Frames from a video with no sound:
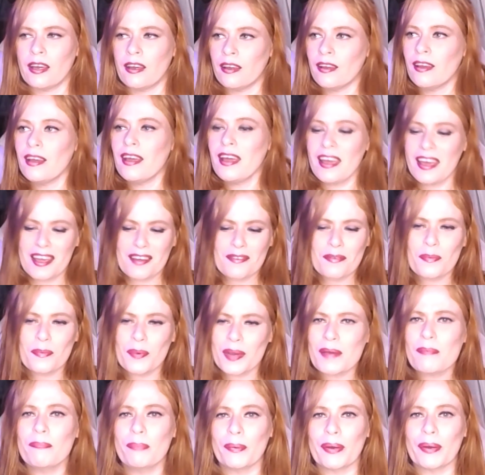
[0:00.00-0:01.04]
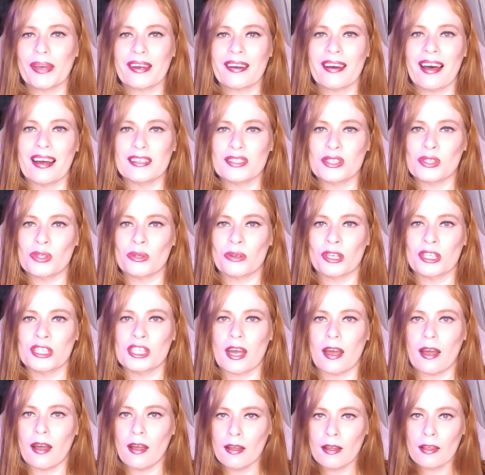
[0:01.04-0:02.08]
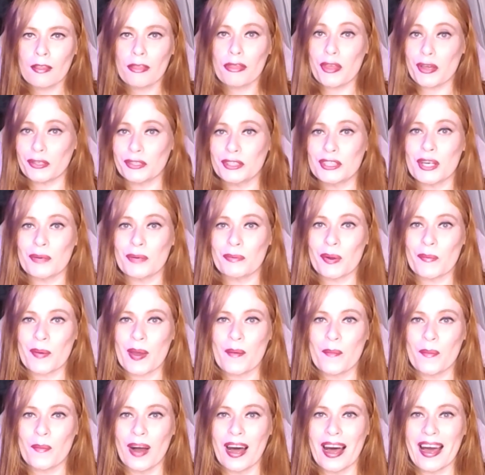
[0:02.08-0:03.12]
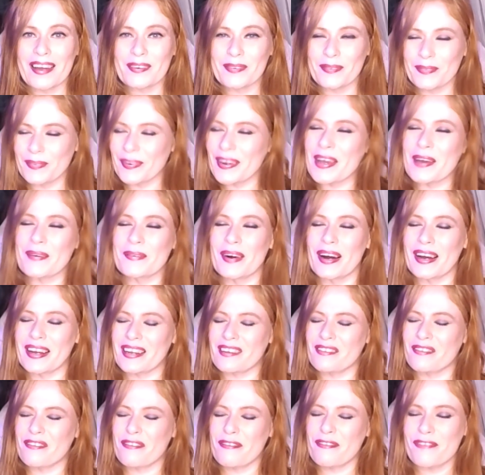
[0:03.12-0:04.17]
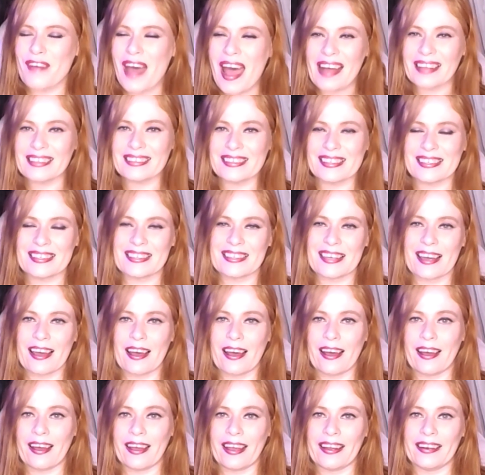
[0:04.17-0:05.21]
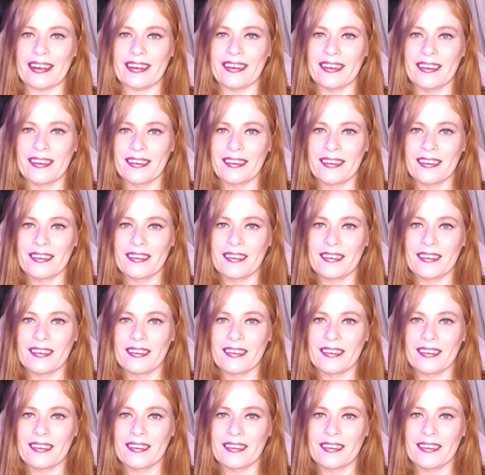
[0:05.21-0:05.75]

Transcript: If we boycott Georgia, they'll do what we want. We want infanticide.